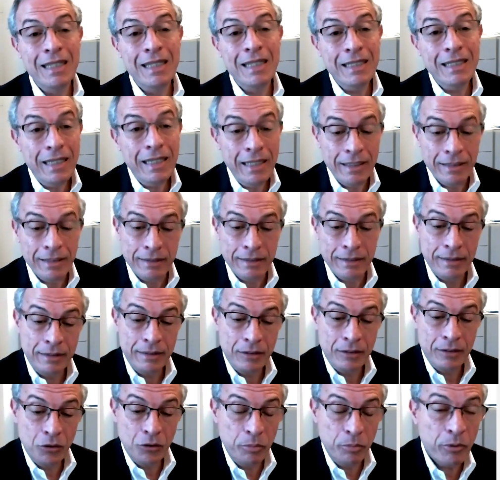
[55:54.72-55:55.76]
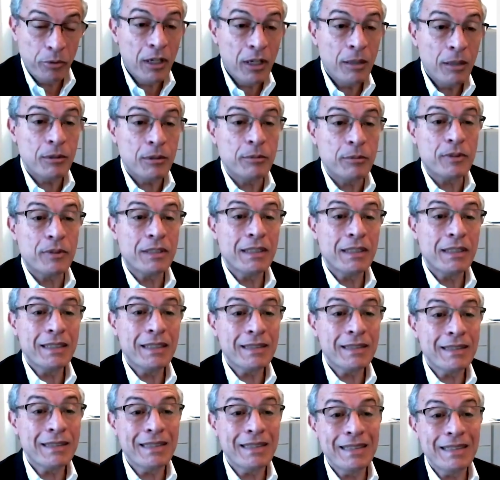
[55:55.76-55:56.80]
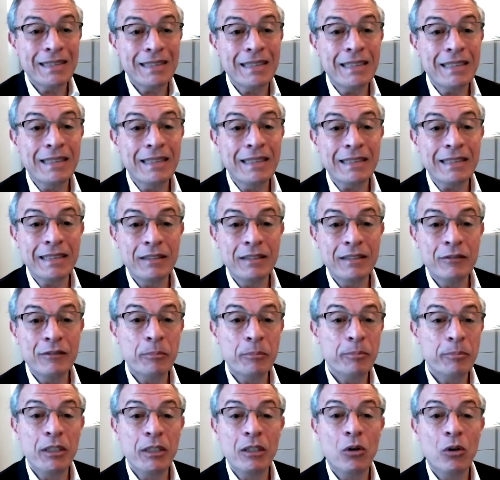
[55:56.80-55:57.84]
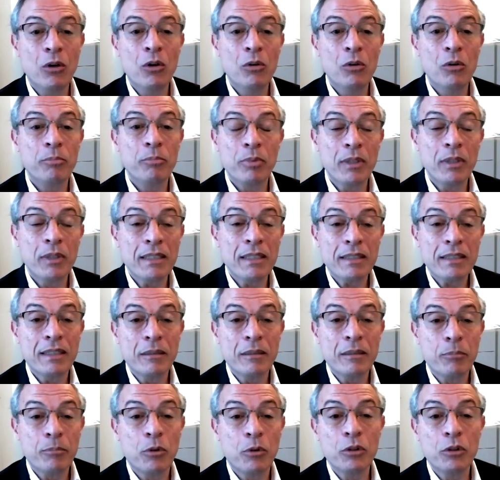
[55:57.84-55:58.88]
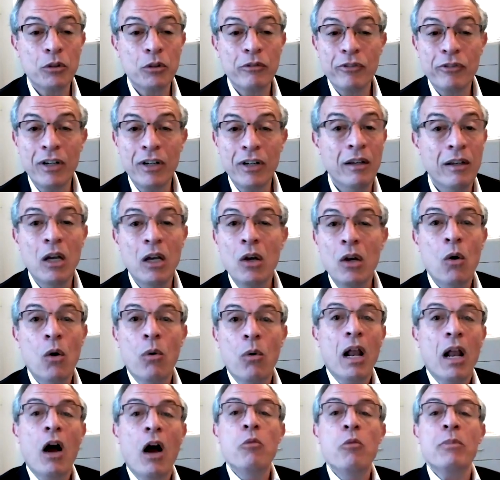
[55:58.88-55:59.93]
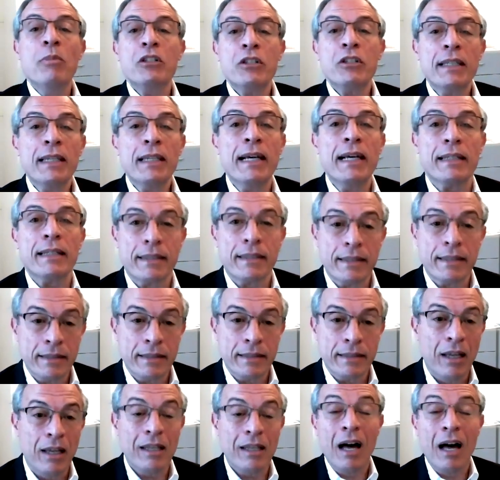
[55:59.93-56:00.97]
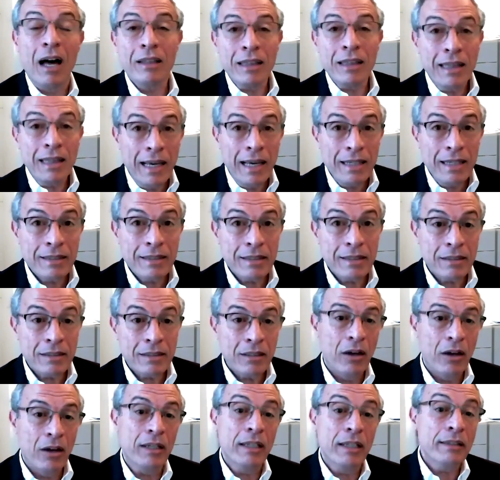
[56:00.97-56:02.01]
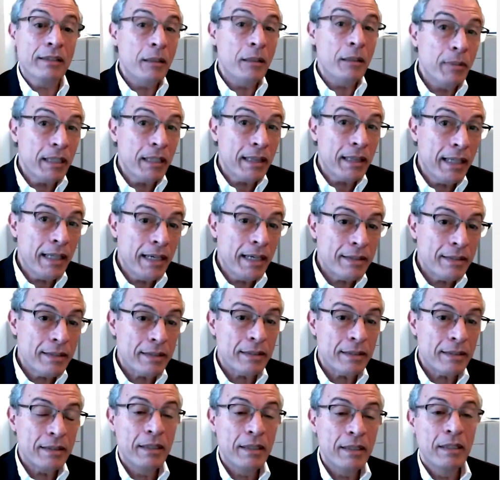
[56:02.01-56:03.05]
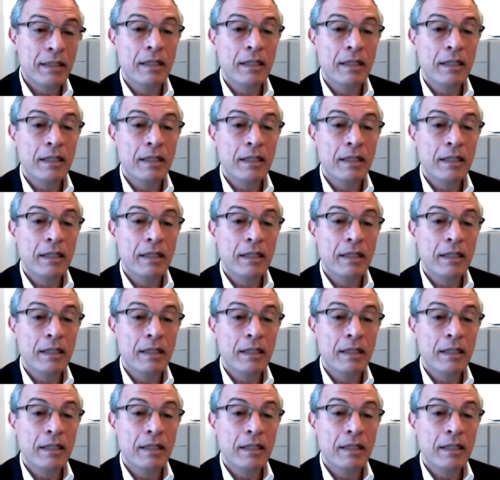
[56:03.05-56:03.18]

Again, two problems, statistically significant P less than 0.05. Well, how much less? A lot less? A little bit less?